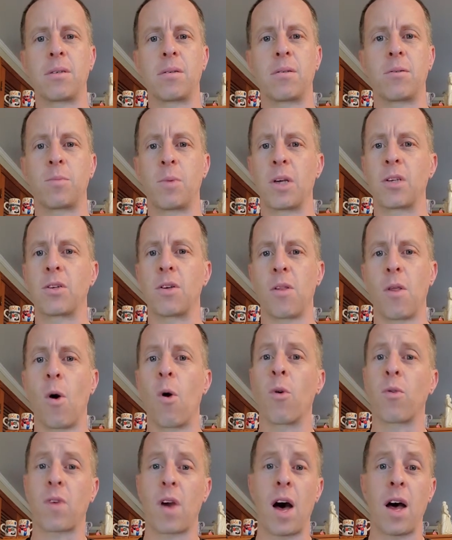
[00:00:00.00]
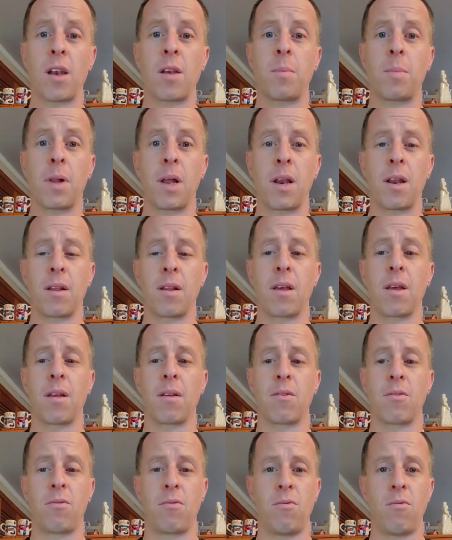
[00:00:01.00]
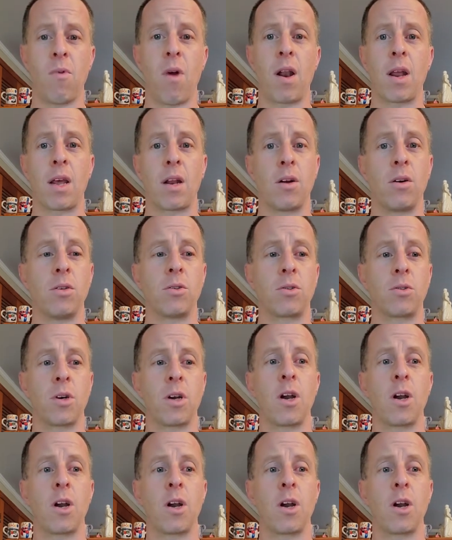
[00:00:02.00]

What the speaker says: especially those contemplating running an ultra,